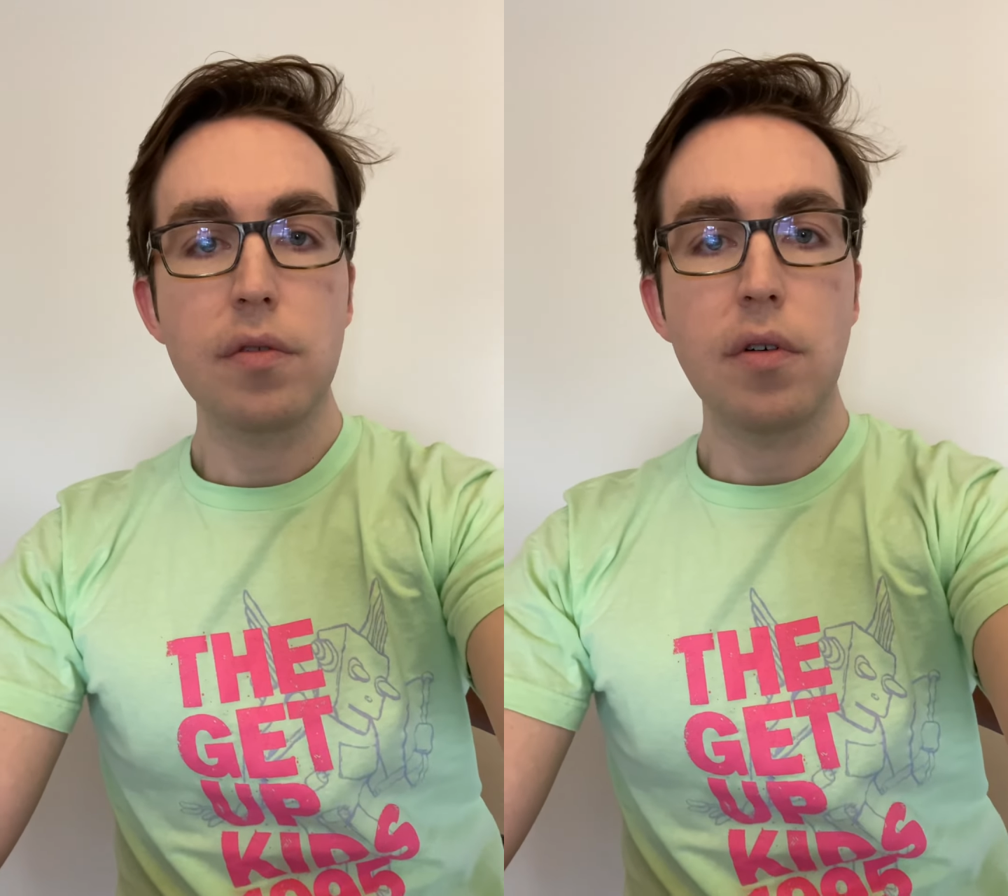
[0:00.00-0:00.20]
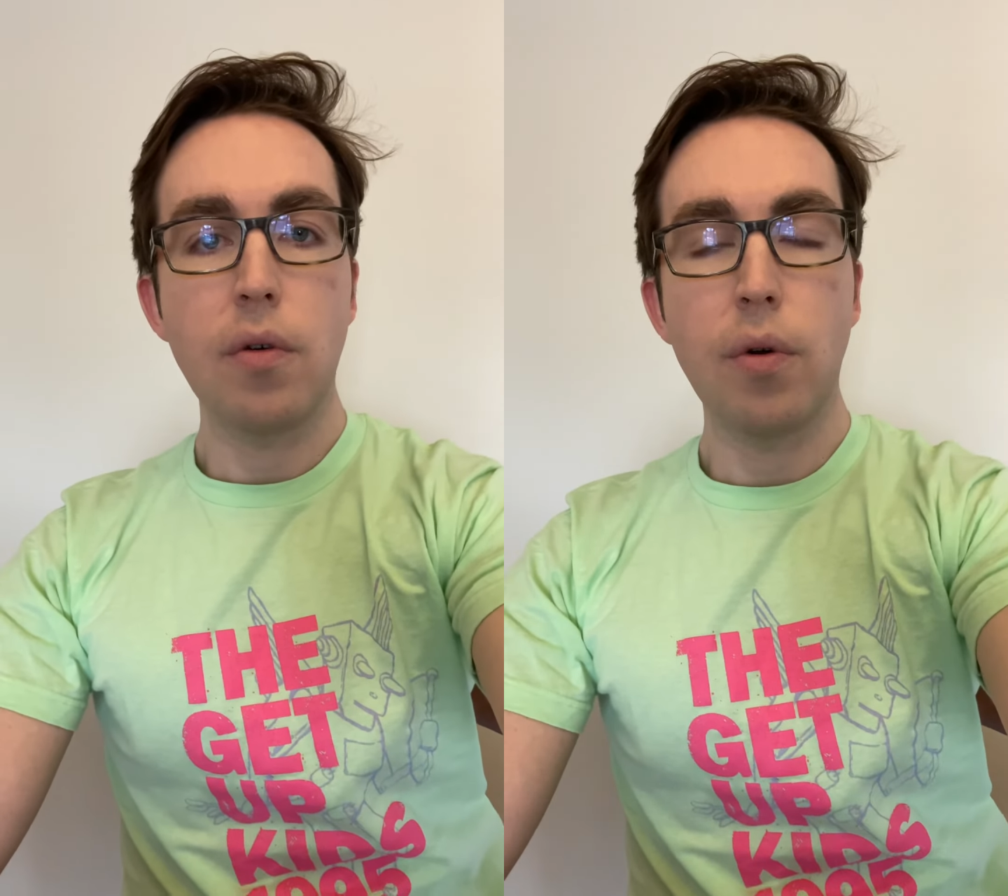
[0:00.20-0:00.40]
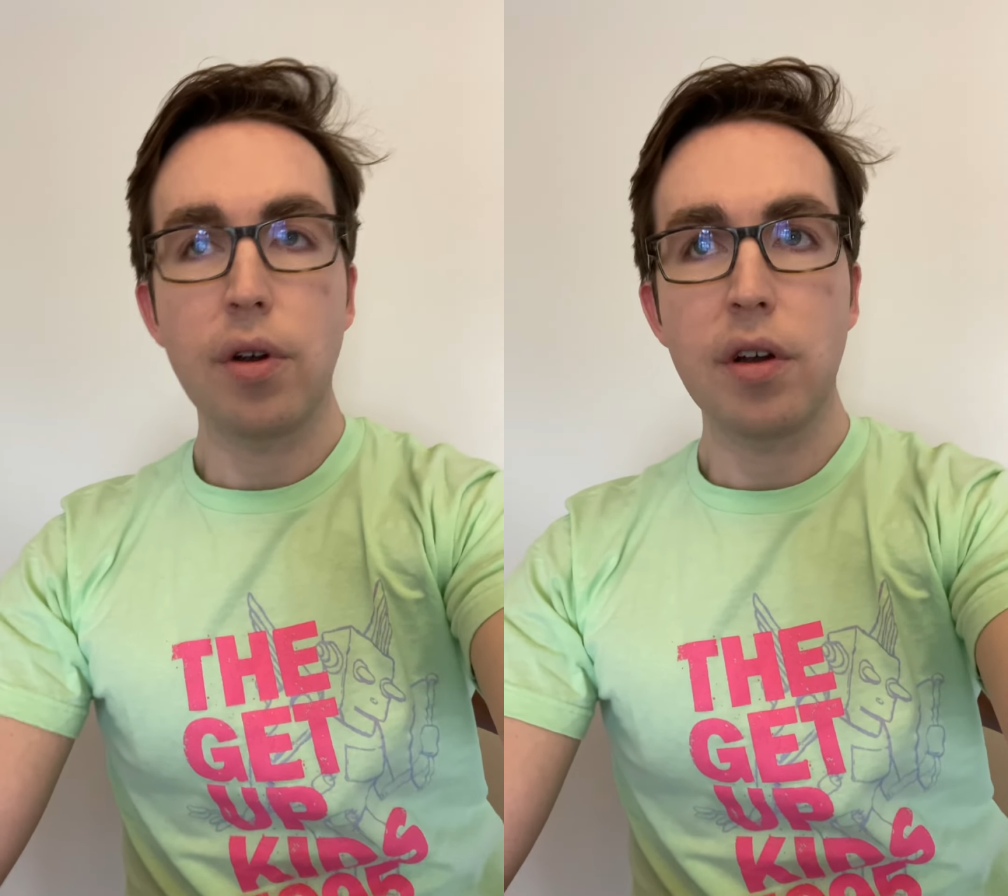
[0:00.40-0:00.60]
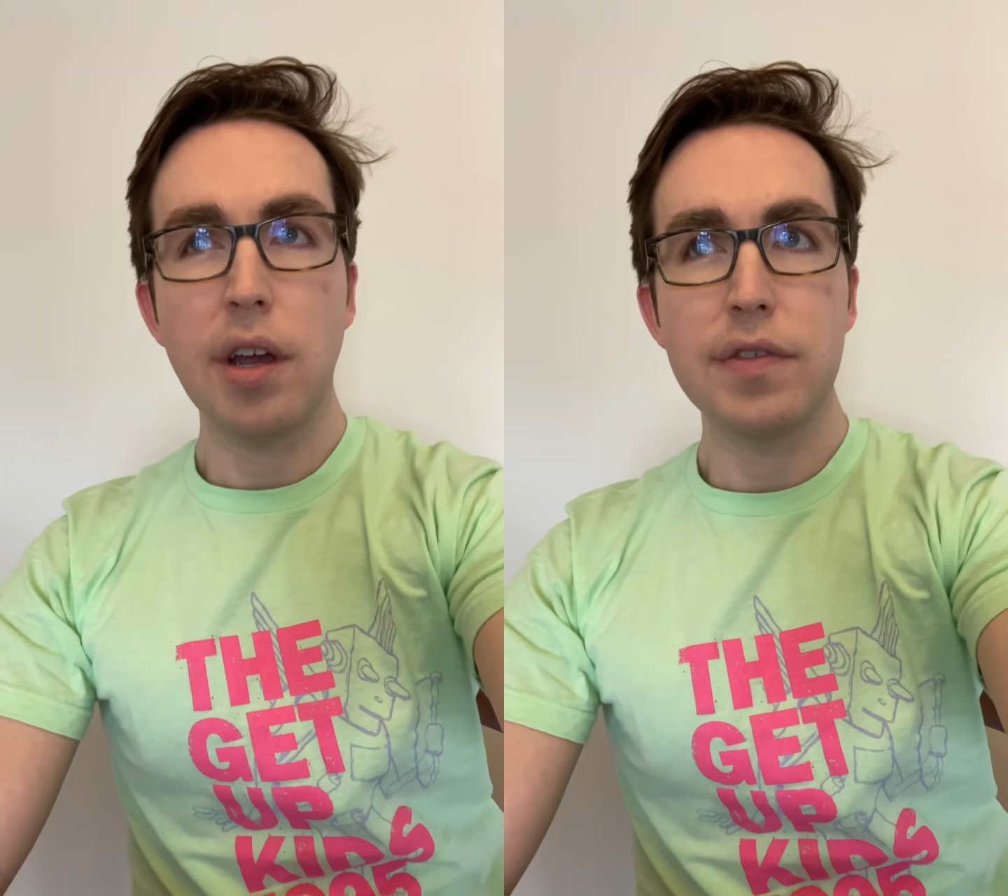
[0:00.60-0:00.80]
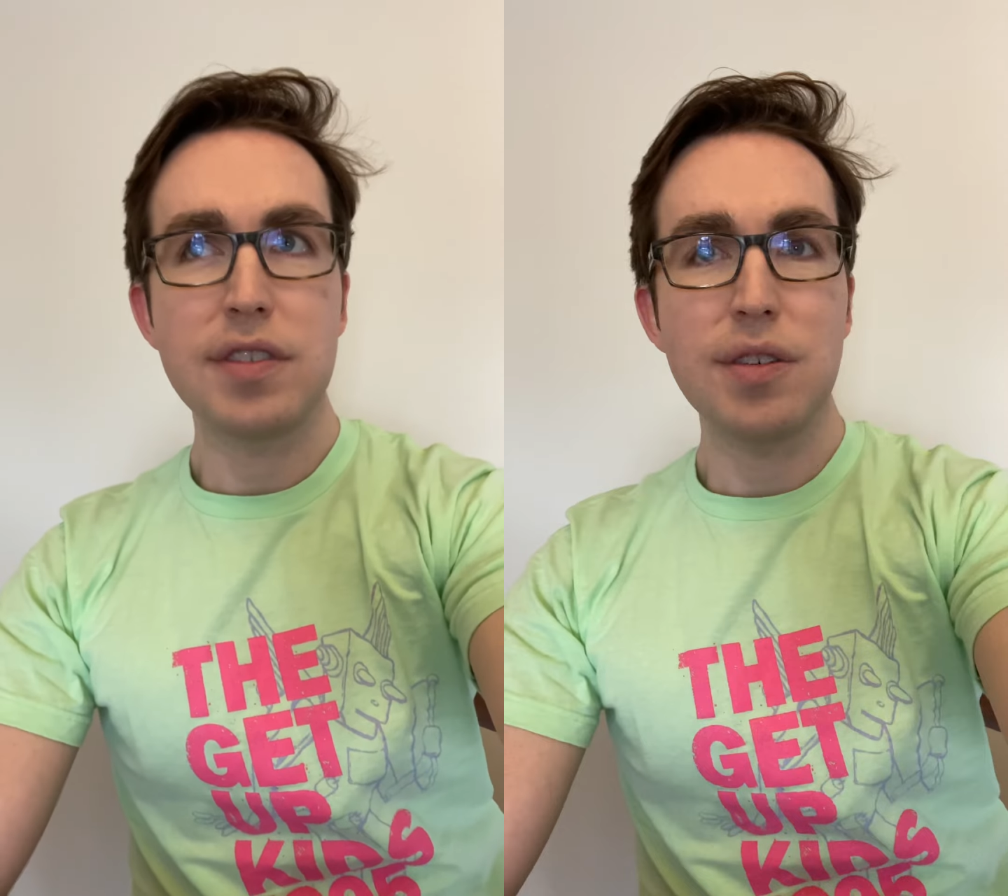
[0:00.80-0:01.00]
or
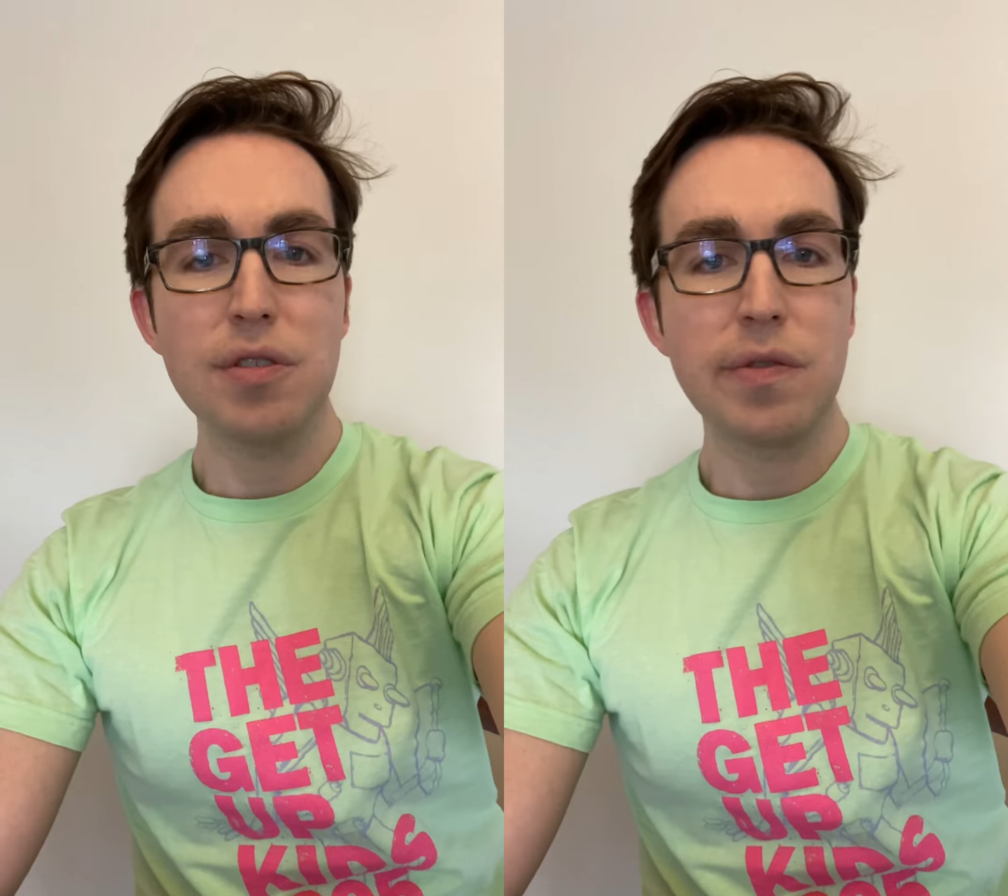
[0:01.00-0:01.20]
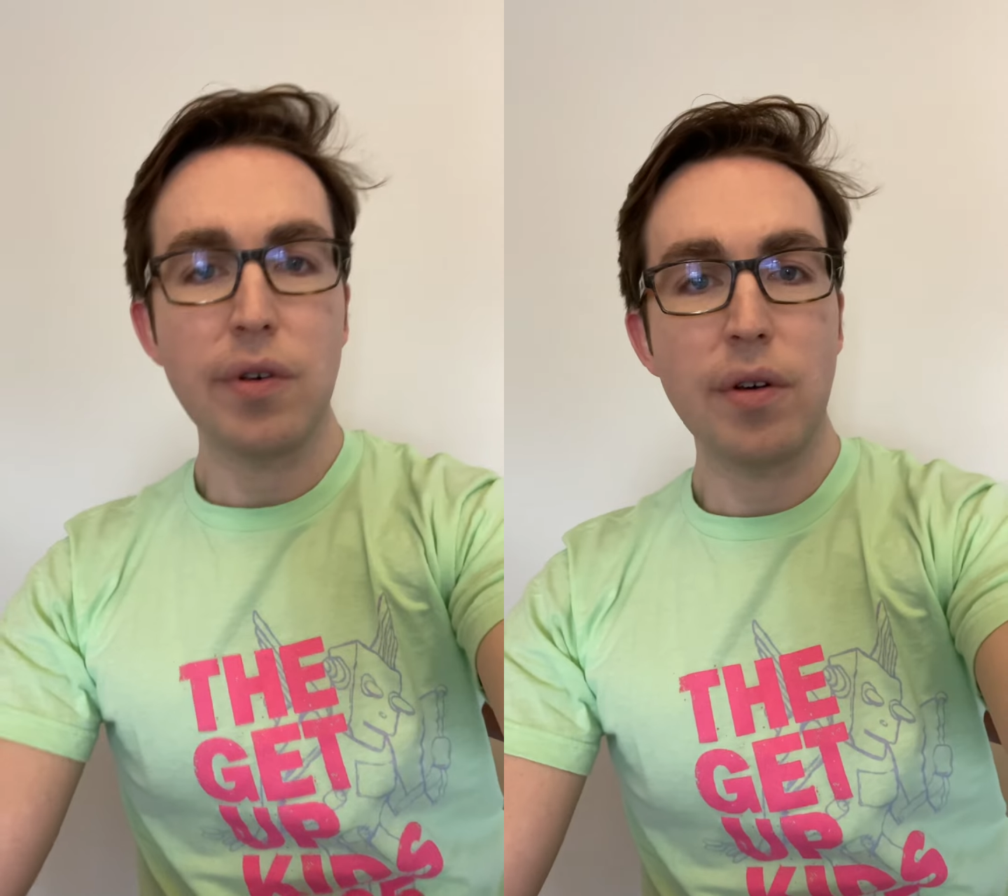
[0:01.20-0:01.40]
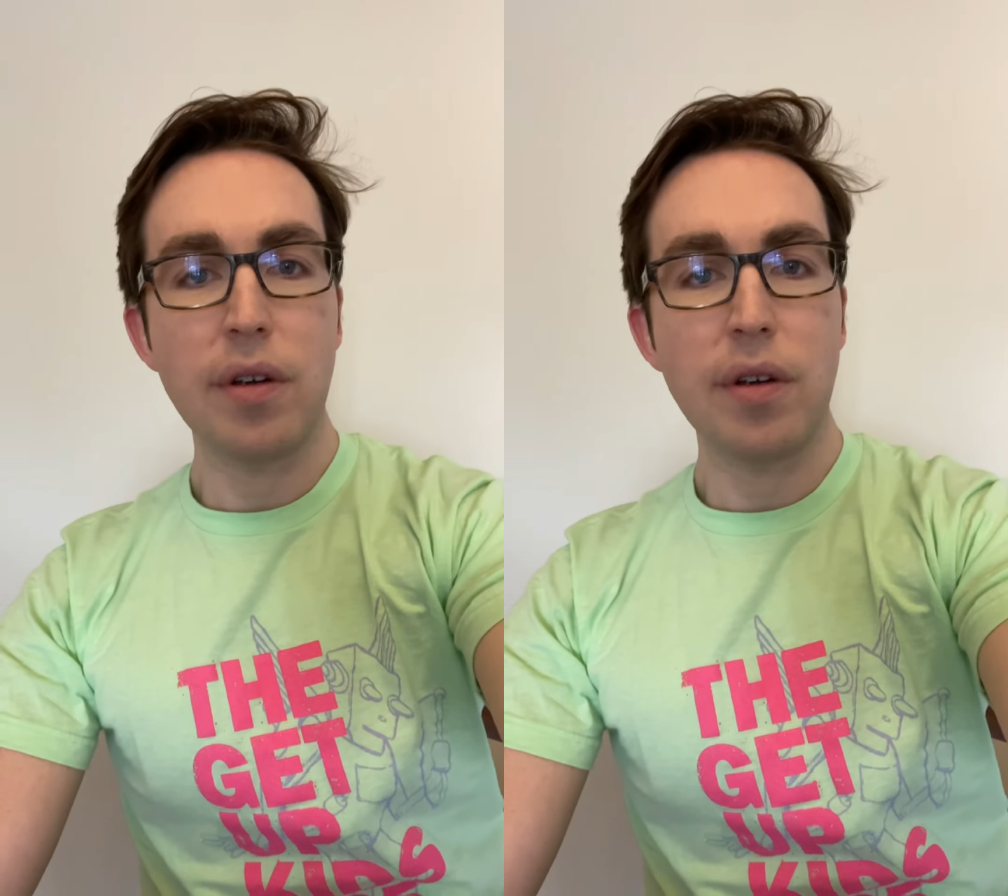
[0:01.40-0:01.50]
if it's useful or